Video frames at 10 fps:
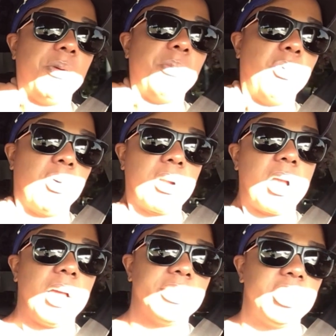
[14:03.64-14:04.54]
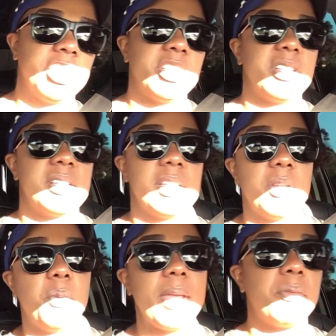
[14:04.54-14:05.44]
and more conscientious in
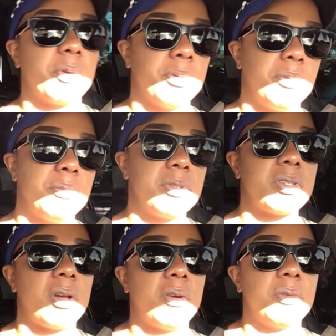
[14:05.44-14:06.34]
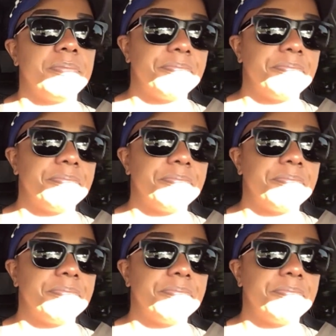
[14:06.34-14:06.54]
the weight room. So